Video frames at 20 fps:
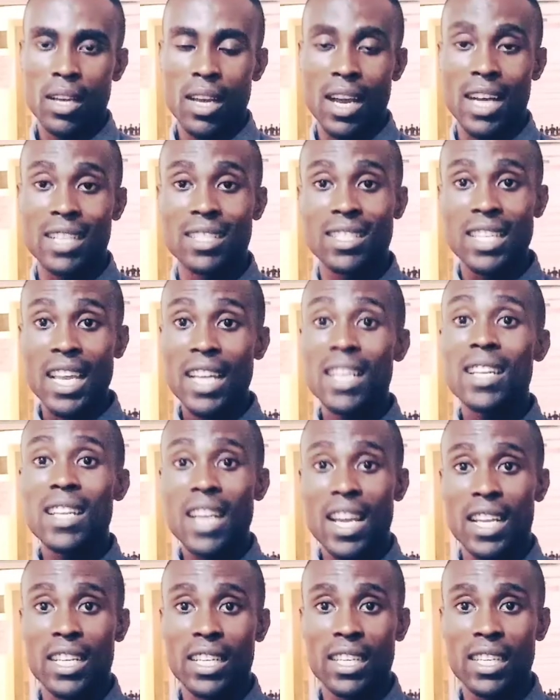And 10,
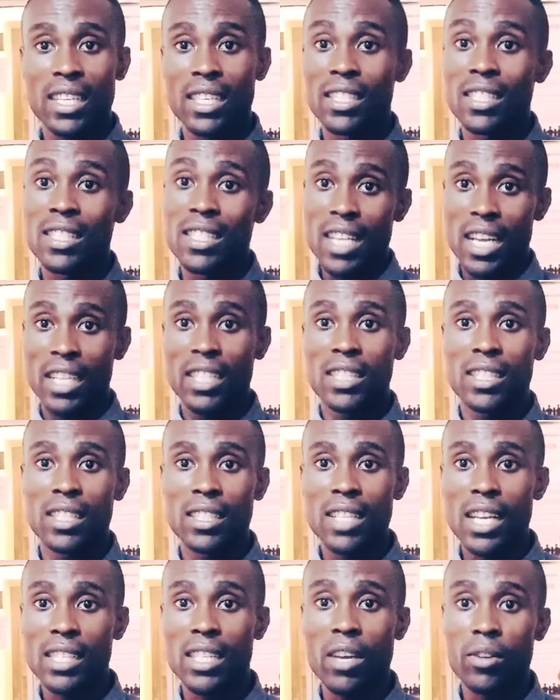9 is 90.
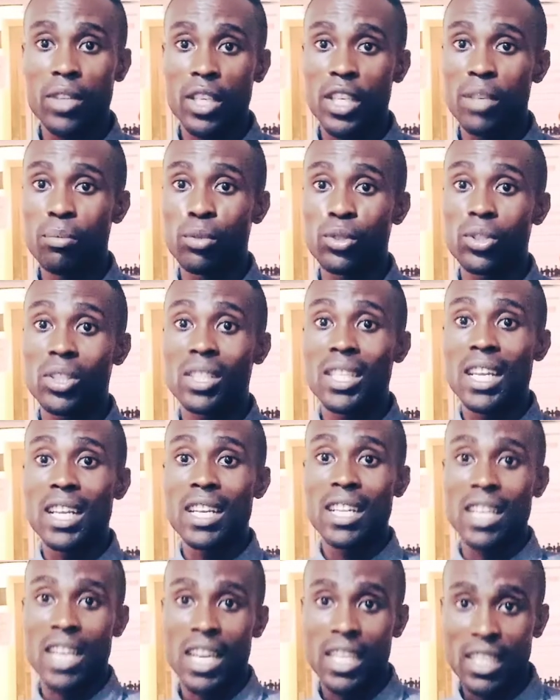That's how the Igbos say
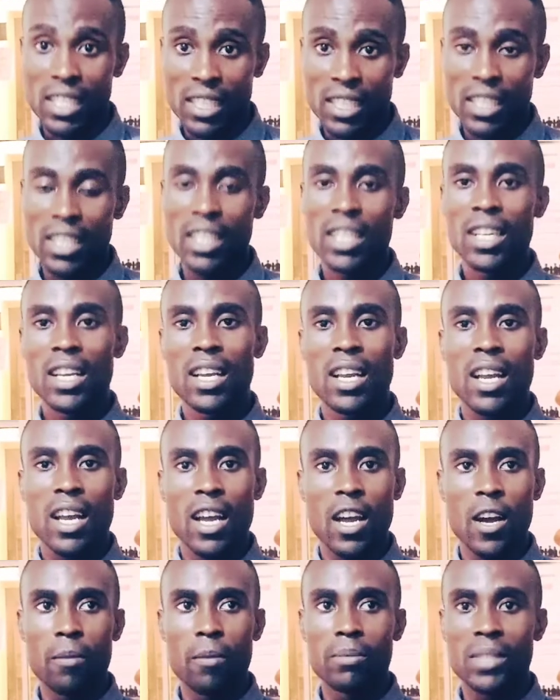90.
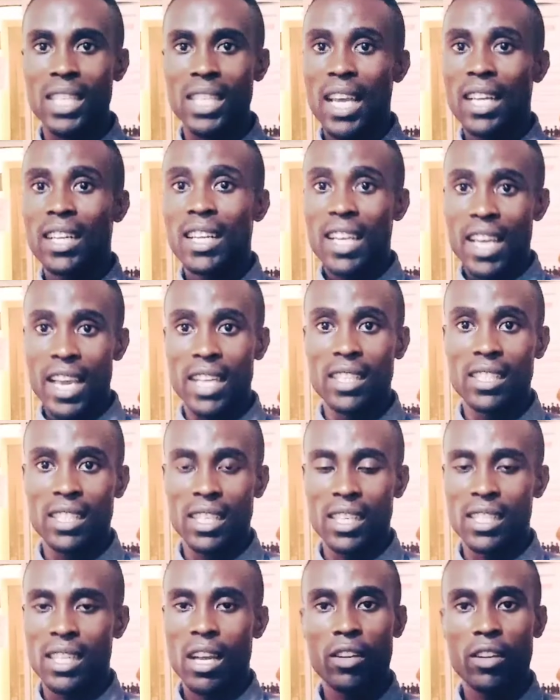10, 8
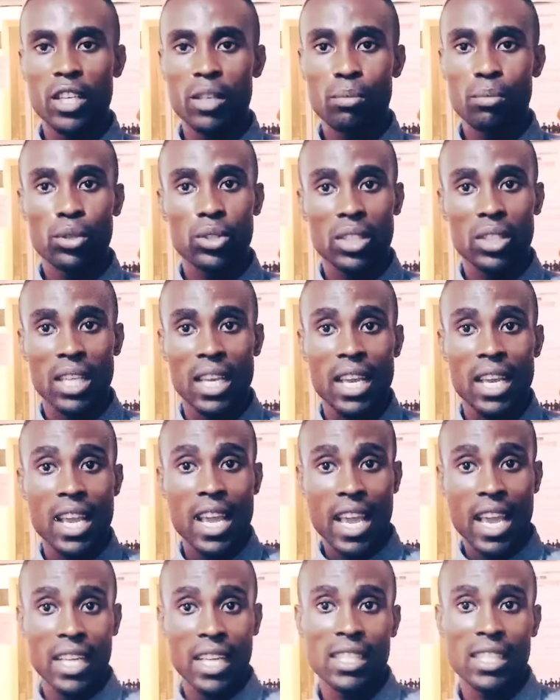is how the Igbos say
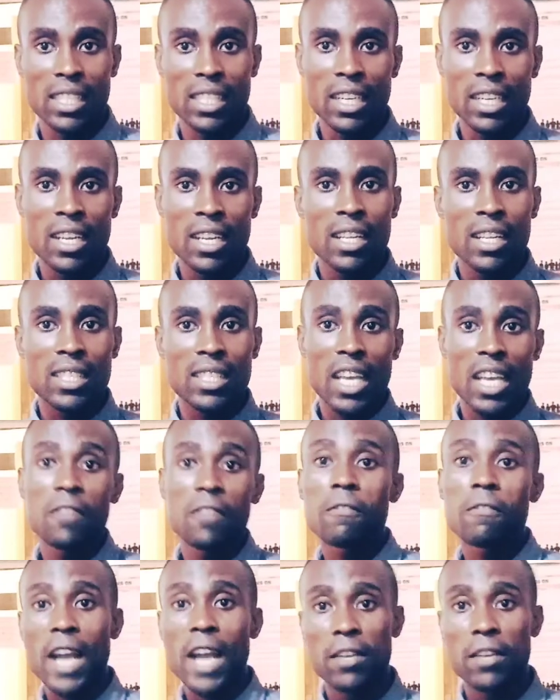80. 10,
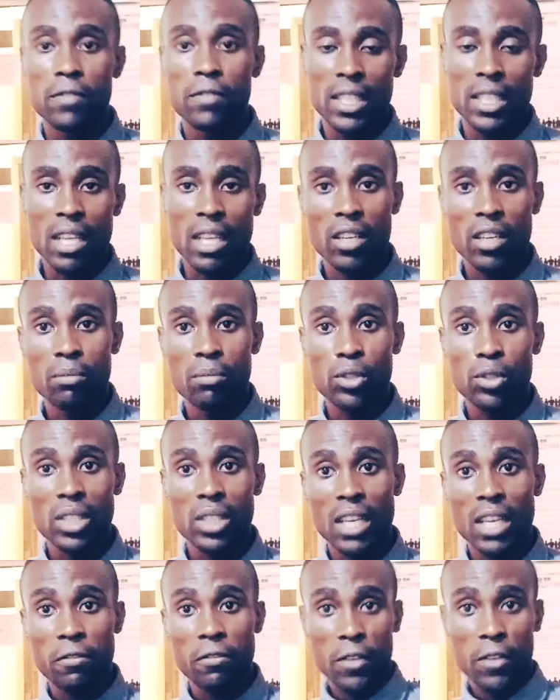5 is how the Igbos
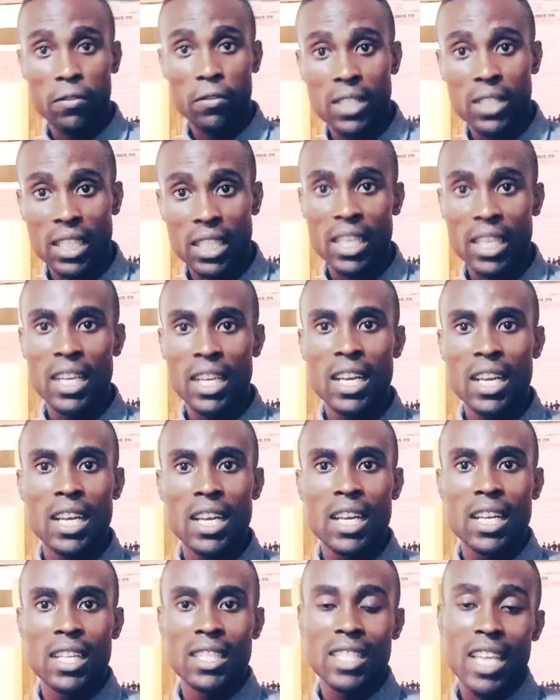say 50.
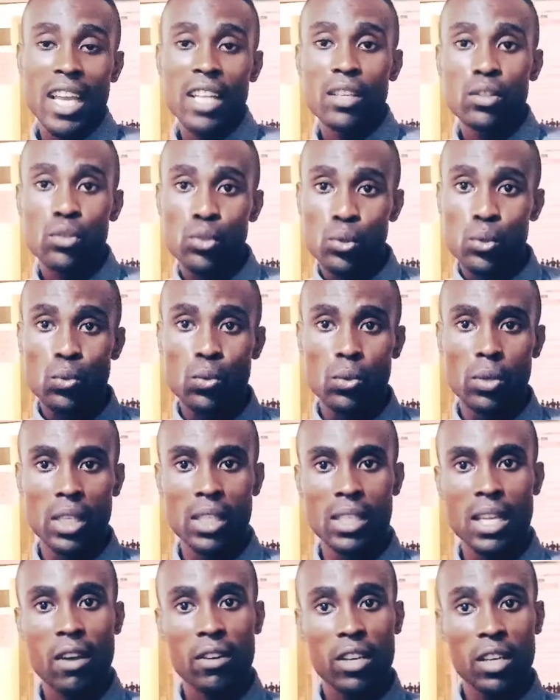10, 2
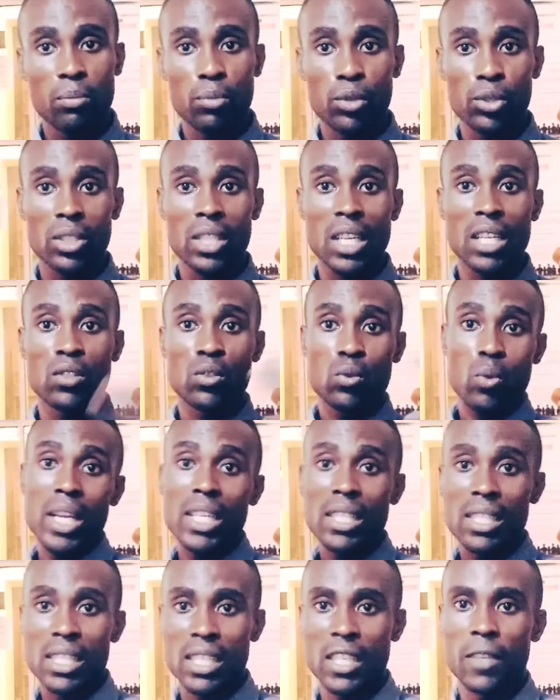is how the Igbos say
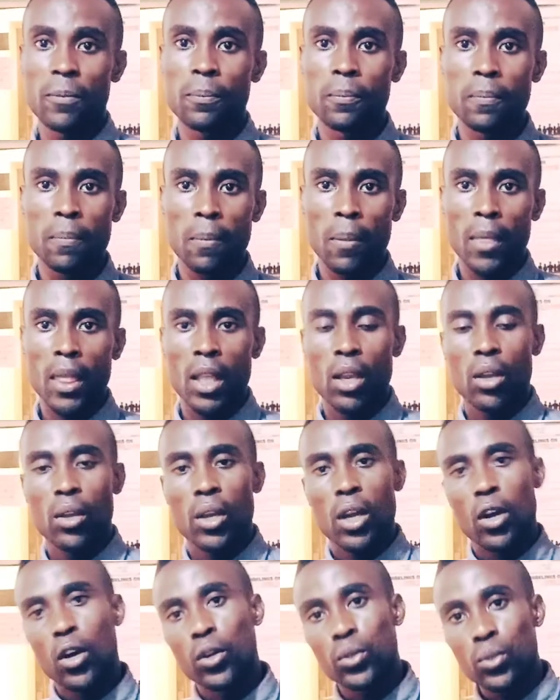20.
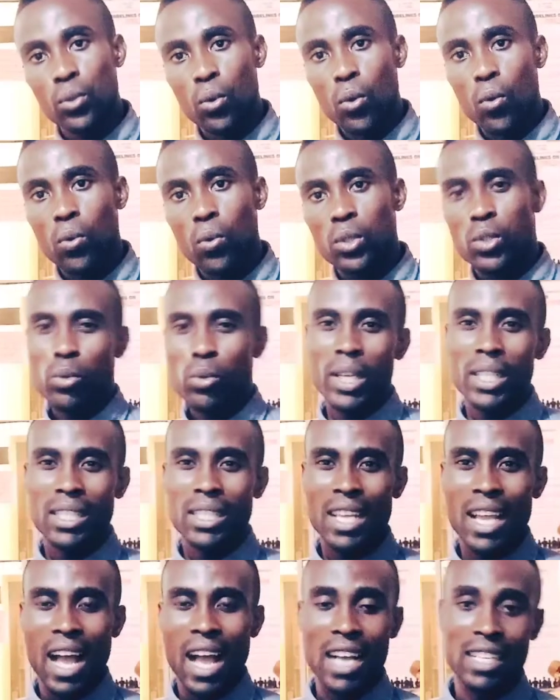Although
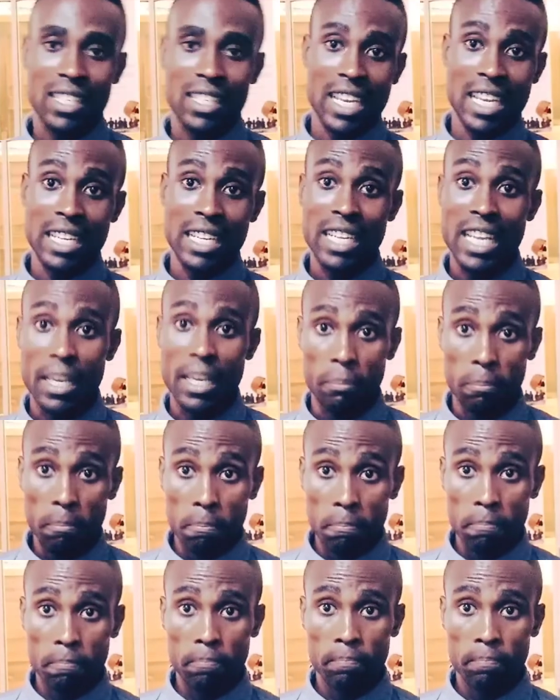20 has a name